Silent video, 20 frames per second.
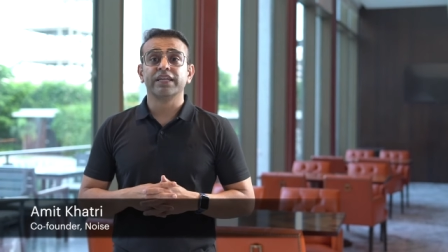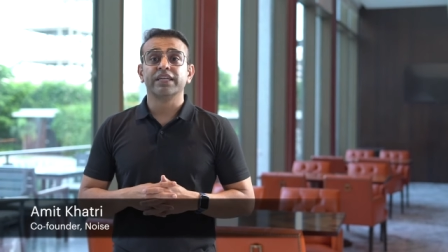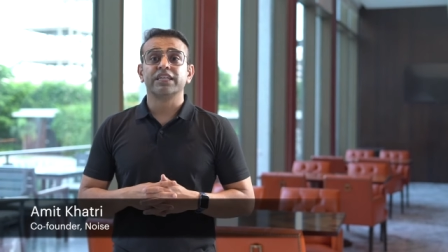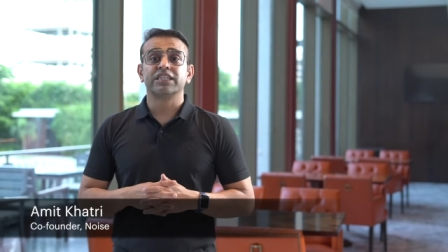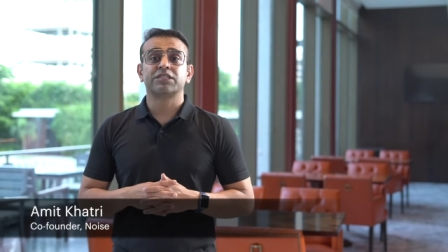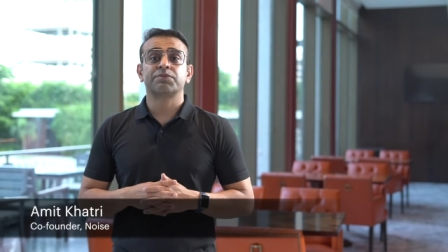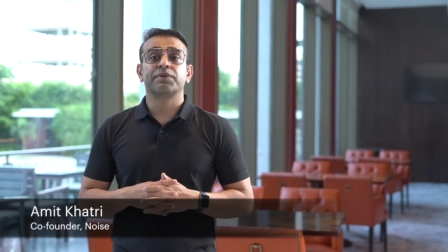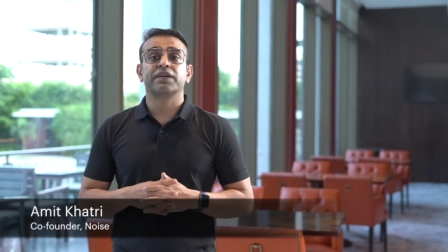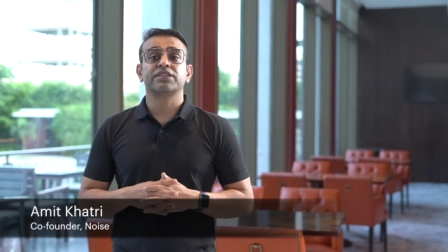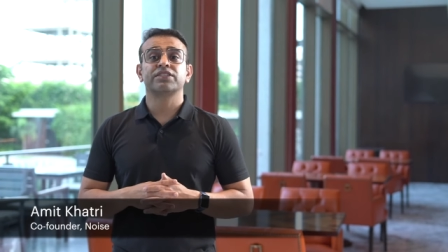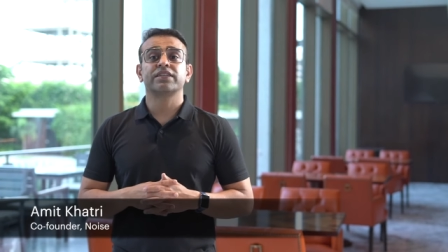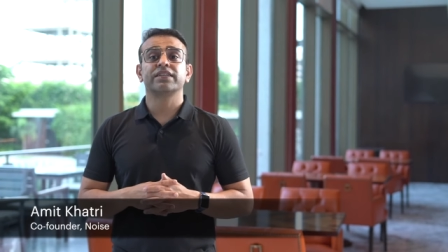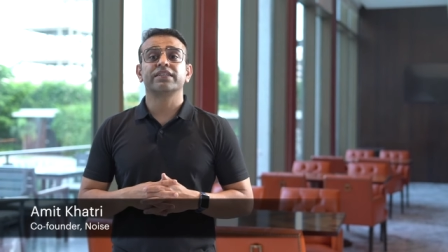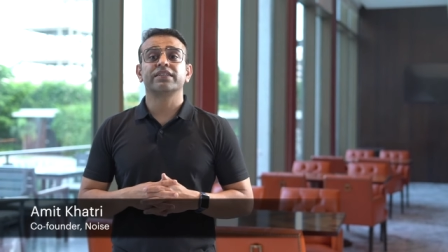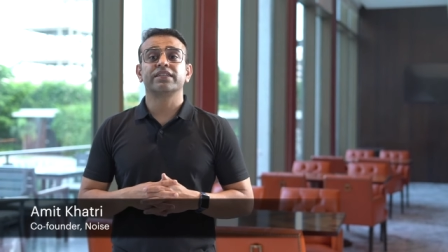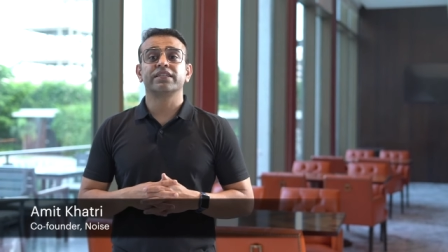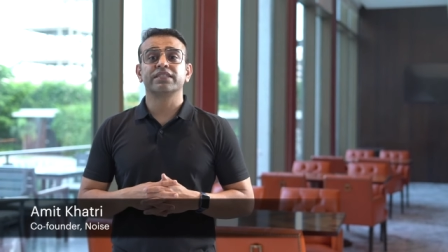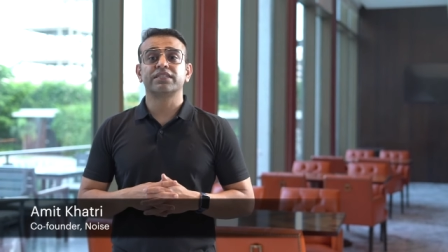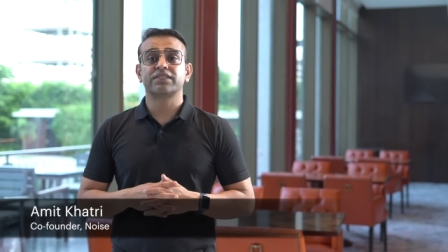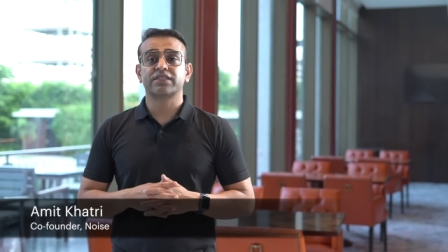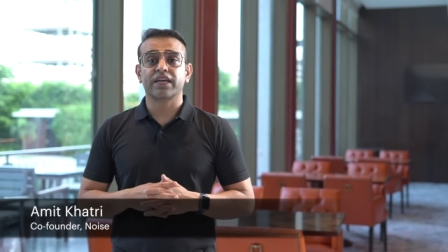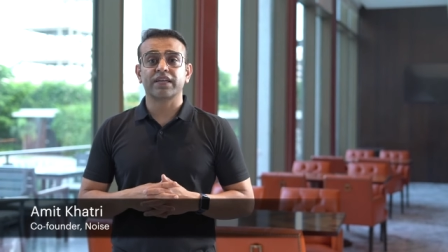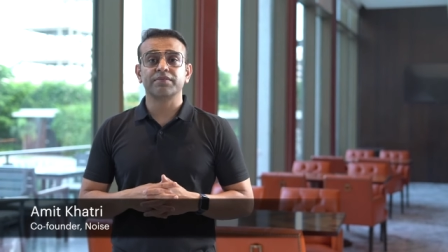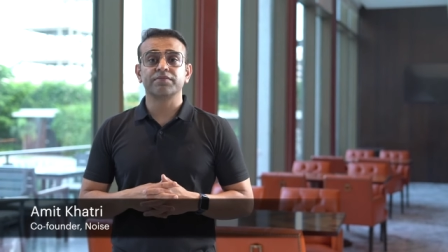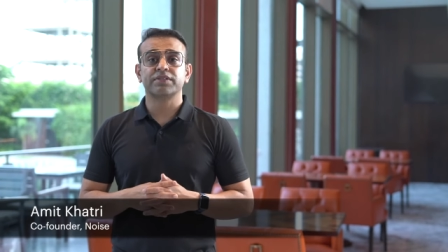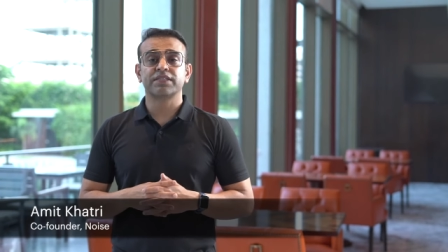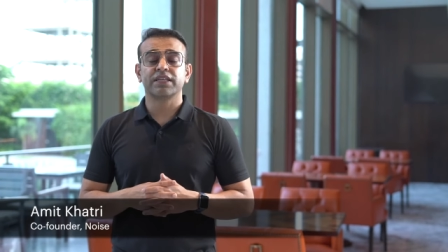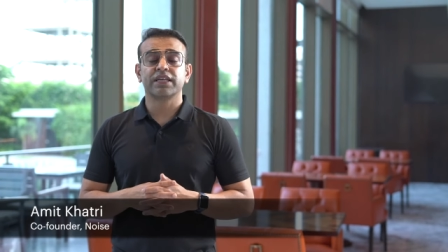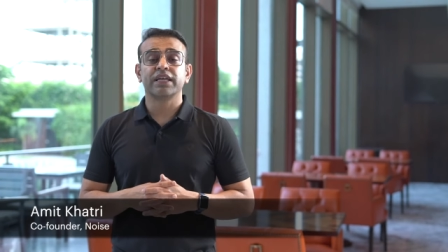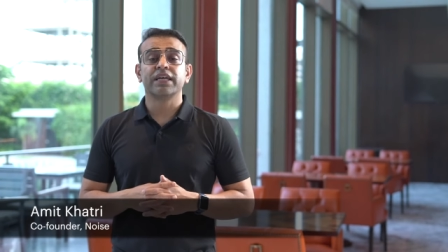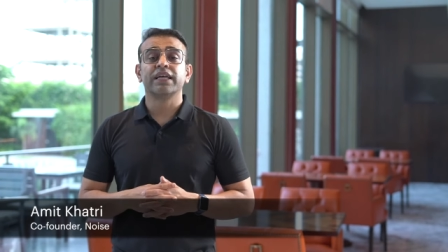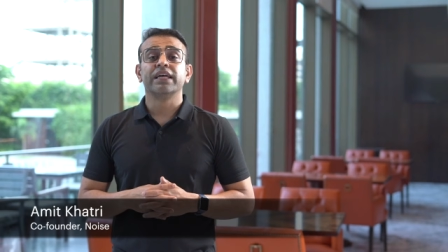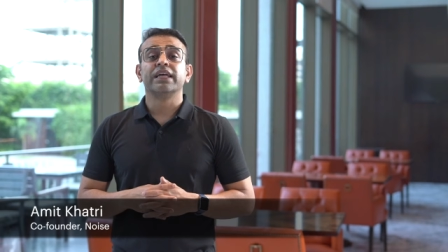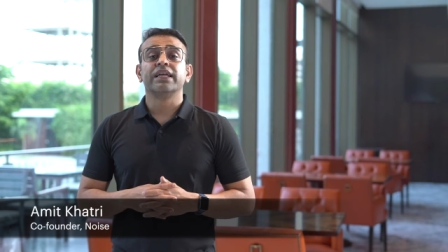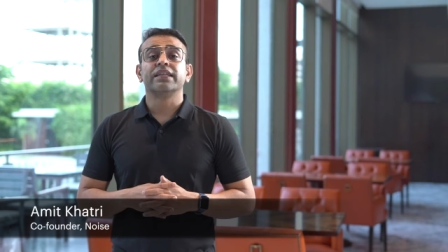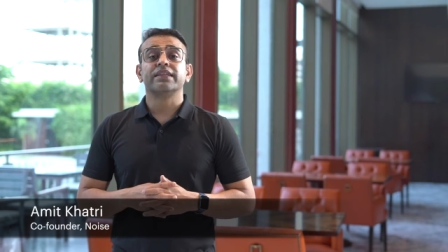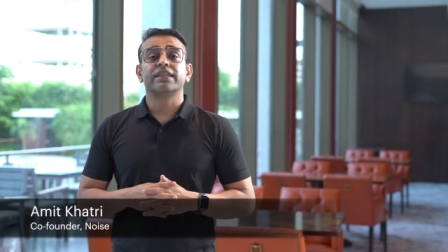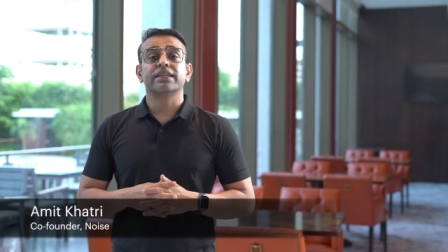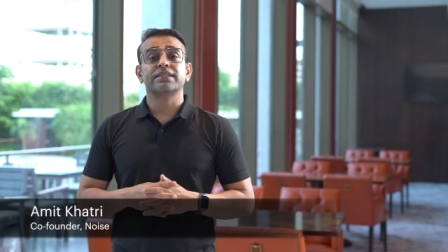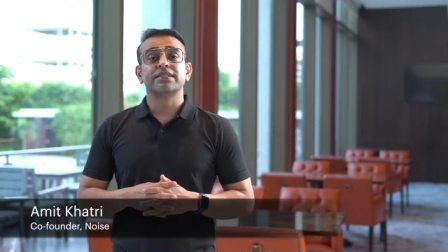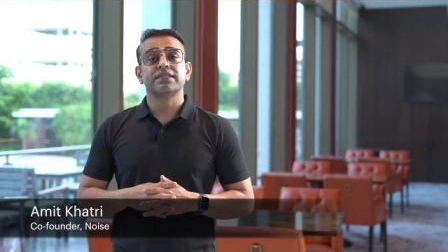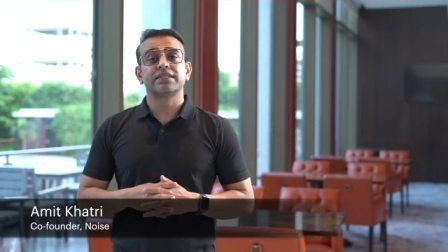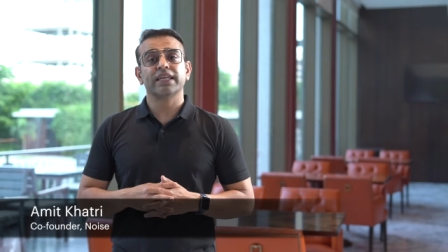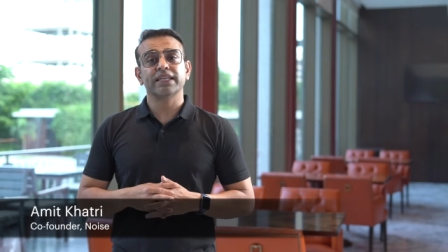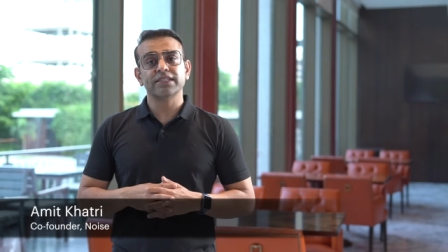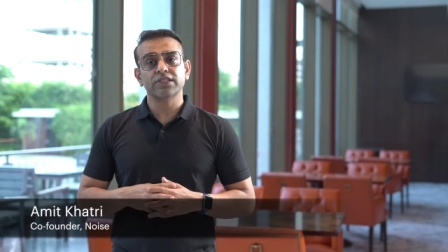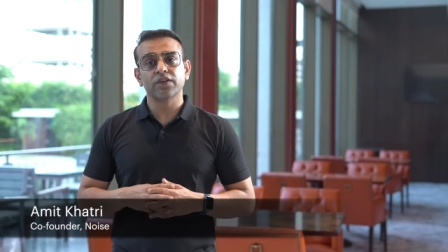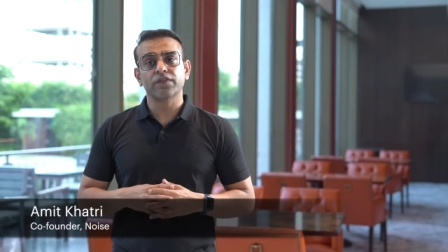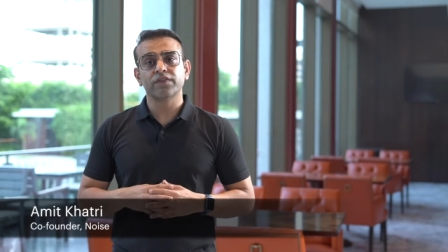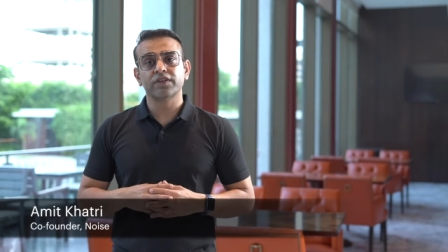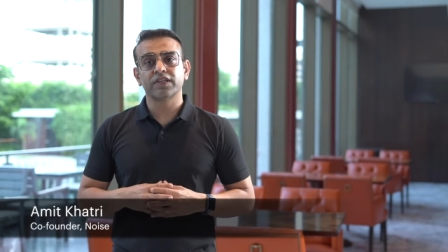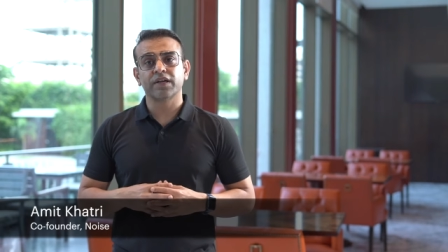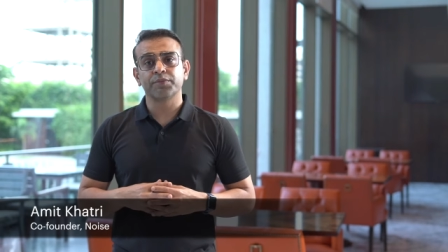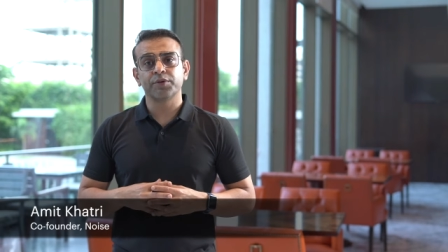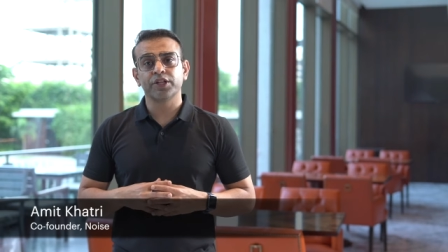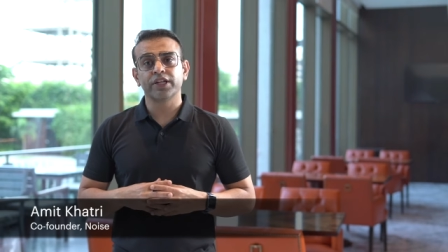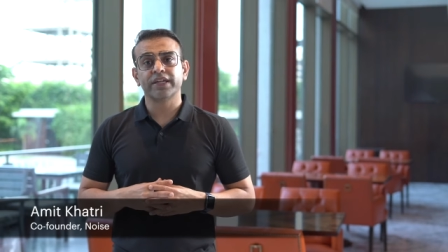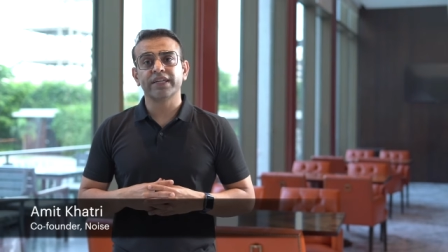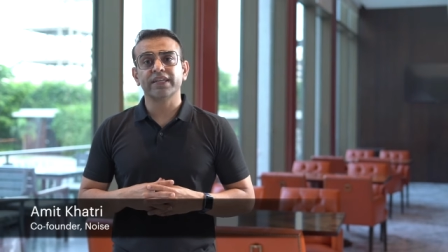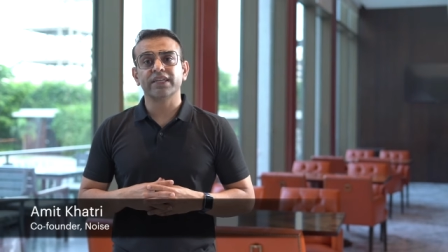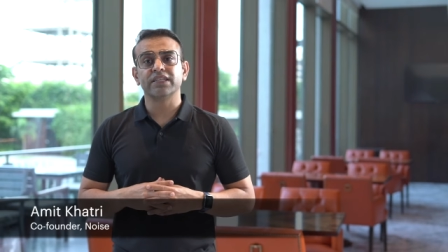especially in these times the sense of community